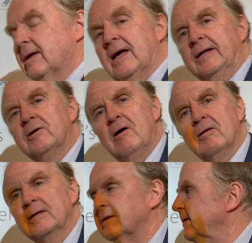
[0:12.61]
I
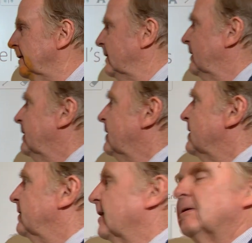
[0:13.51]
call it
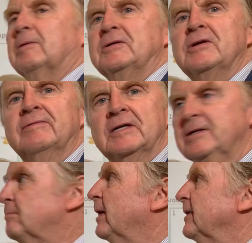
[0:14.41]
the Declaration of
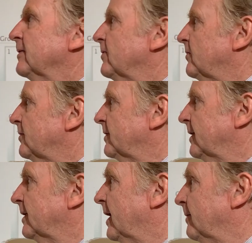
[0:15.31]
Independence
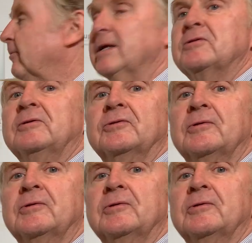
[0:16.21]
and Rachel's